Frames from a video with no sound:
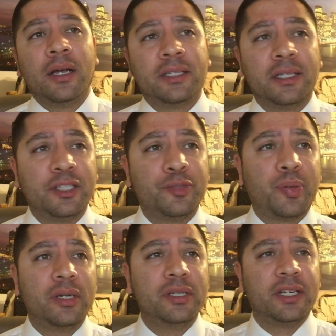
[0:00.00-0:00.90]
to this
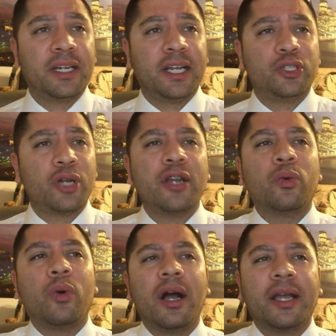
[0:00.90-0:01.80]
person. And I try to
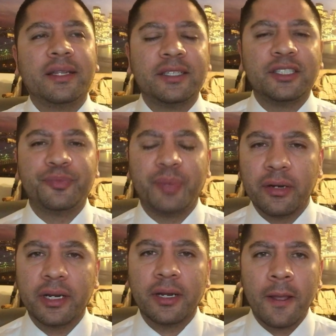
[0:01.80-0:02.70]
walk in the
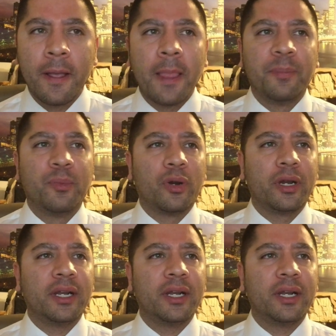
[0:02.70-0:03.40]
spirit more.